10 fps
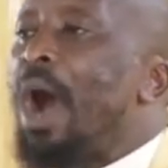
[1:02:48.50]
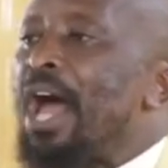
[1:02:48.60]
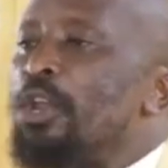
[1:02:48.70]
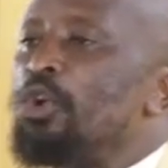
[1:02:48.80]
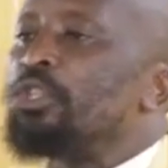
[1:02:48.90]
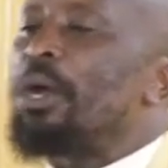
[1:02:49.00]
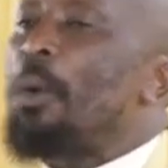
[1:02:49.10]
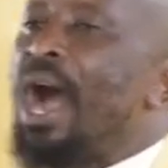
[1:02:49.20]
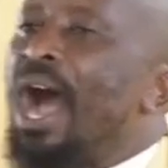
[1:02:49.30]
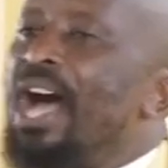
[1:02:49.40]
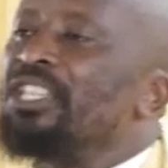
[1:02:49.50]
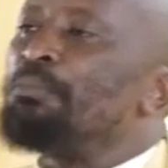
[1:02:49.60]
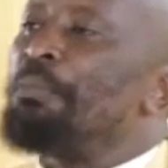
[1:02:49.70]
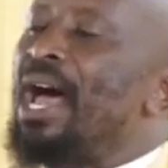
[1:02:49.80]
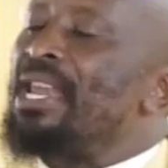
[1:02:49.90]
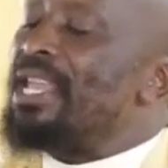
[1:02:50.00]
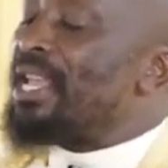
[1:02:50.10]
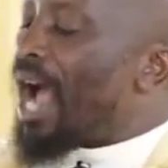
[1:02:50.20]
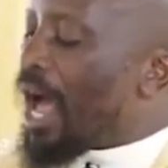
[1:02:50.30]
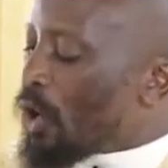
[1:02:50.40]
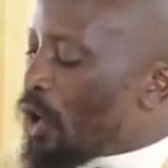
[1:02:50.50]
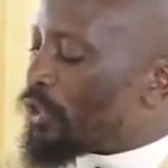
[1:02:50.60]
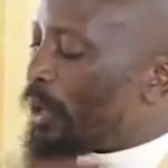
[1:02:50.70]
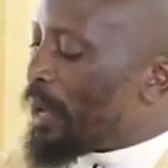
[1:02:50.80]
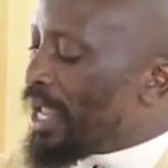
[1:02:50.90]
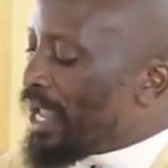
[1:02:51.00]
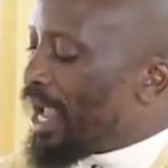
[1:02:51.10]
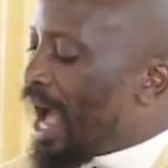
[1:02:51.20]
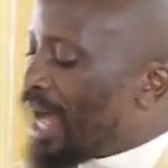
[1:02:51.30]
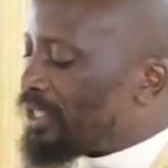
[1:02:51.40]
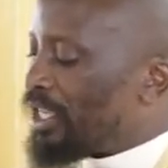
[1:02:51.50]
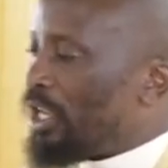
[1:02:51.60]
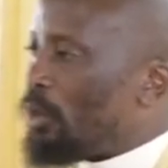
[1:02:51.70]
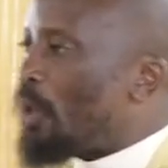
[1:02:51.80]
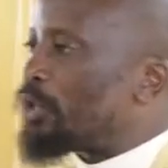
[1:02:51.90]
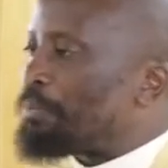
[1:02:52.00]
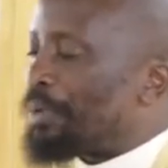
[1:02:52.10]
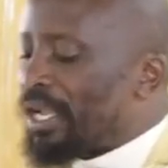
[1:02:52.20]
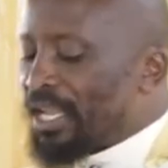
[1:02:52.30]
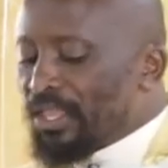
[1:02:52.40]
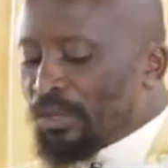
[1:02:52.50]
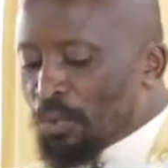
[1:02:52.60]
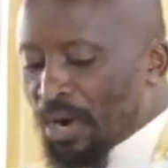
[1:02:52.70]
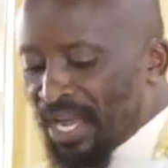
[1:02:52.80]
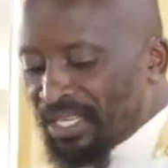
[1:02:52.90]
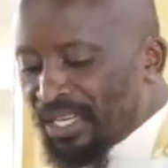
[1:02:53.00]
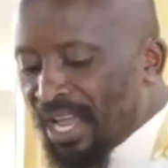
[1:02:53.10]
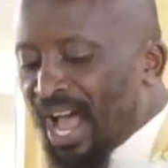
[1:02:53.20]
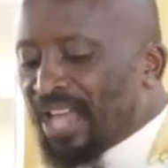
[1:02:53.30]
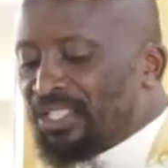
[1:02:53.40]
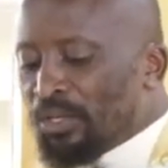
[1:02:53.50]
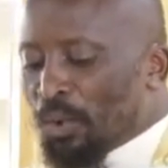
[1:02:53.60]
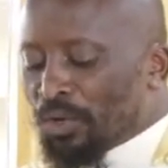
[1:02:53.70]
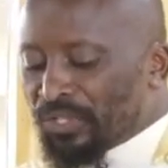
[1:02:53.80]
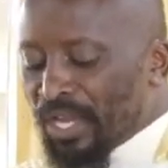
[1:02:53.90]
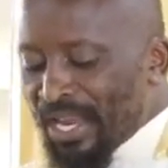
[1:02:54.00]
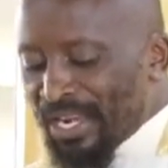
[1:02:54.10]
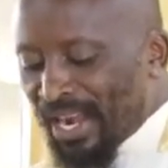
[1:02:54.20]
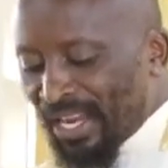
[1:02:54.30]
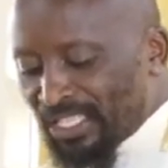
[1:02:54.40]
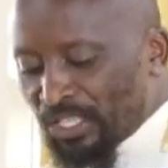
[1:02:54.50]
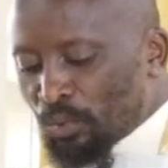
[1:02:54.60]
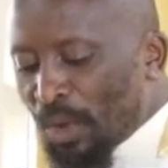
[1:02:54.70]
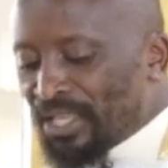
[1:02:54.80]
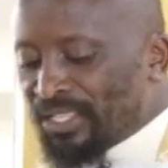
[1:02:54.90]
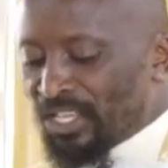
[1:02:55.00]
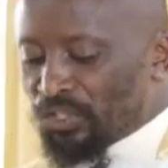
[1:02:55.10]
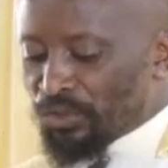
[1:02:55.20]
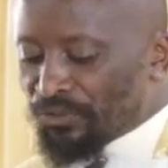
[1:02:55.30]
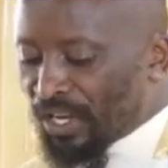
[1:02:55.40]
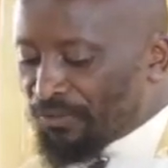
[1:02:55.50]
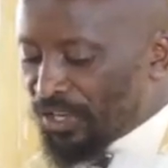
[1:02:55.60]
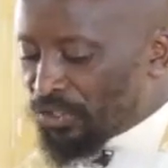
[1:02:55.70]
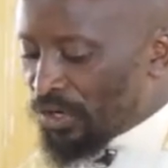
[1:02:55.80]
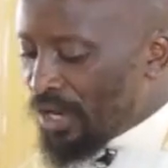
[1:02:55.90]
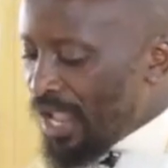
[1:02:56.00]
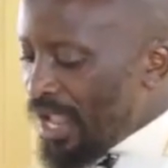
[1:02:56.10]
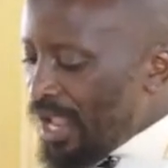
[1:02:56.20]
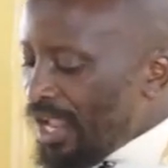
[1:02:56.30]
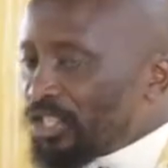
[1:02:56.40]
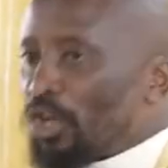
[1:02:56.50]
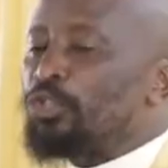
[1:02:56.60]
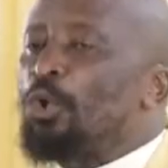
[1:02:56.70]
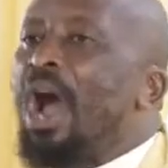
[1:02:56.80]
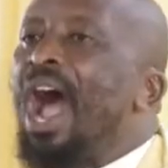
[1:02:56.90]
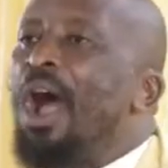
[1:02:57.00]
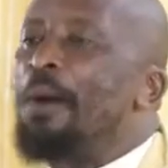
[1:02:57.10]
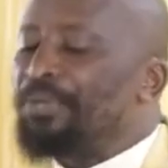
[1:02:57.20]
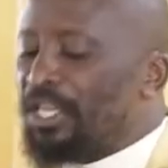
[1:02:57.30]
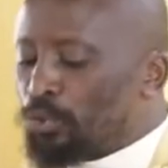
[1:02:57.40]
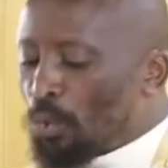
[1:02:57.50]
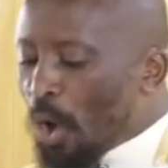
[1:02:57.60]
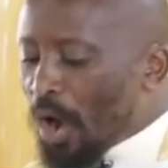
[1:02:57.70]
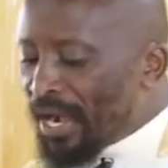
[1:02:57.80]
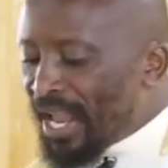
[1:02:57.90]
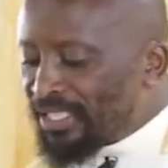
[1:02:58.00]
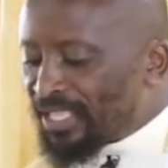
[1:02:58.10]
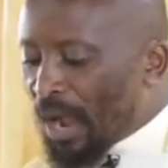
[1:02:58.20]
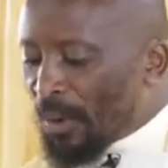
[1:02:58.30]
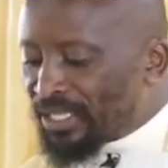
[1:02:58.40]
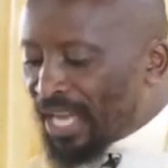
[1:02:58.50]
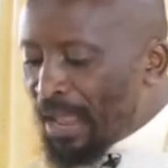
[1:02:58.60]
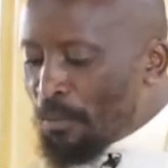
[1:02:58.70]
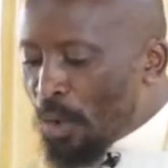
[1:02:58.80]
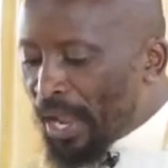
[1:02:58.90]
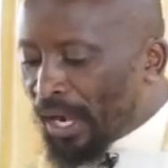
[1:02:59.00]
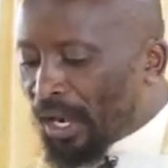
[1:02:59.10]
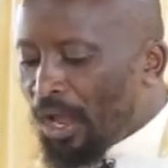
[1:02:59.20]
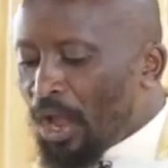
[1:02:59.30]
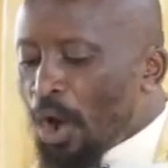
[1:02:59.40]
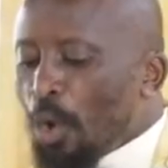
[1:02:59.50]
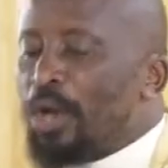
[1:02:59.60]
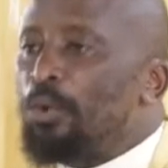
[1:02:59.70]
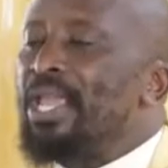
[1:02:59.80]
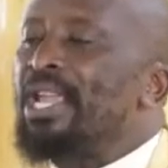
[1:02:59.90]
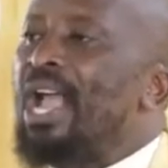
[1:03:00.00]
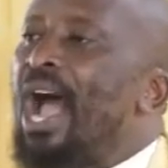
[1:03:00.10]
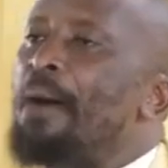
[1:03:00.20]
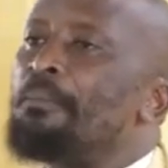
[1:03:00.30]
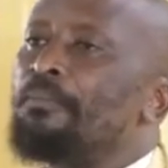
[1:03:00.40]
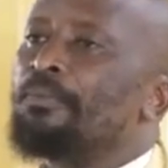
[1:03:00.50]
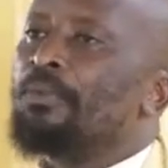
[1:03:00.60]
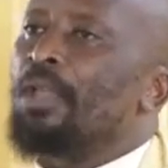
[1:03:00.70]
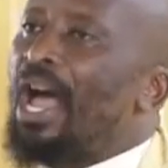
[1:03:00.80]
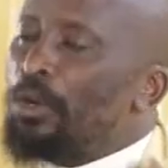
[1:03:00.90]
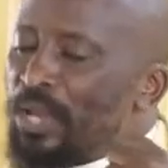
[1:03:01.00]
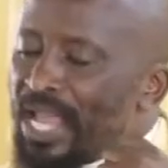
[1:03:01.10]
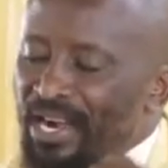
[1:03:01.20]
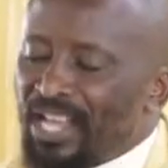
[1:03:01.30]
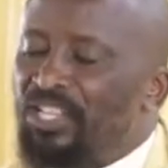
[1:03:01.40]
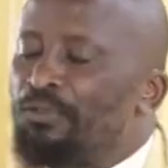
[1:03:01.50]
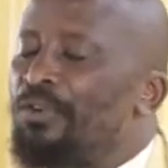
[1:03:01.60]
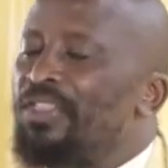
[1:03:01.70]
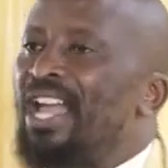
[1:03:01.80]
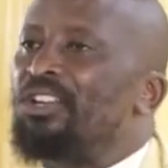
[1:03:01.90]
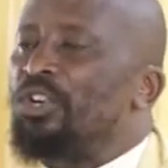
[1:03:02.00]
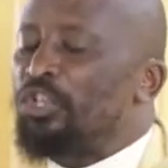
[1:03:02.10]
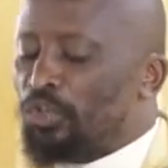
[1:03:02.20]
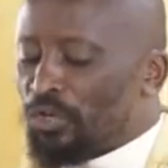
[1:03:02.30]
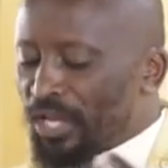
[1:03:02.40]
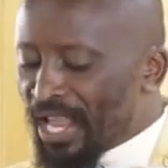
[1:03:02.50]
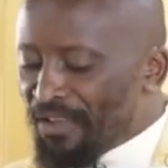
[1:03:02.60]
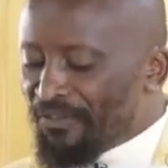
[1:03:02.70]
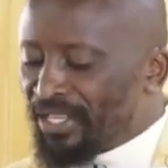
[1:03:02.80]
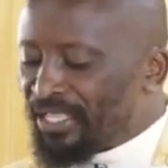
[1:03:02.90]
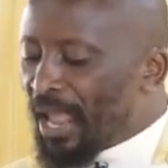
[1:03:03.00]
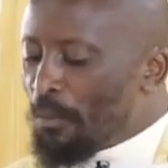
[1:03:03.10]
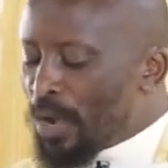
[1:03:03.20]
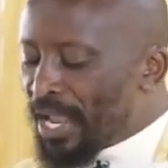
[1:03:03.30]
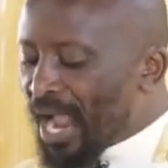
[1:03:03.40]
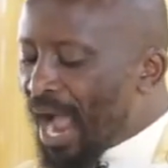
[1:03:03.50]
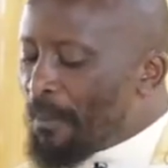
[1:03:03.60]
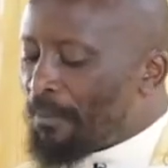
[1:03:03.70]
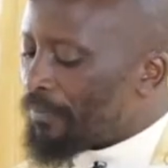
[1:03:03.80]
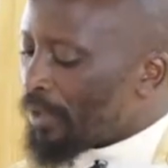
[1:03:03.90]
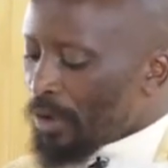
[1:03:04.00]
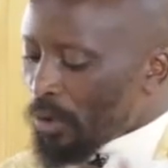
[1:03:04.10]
were not our hearts burning along the way as he was breaking the word, as he was narrating to us the history of salvation? It also helps us to organize our time well. When we come and we are rushing for the adoration, every time we come,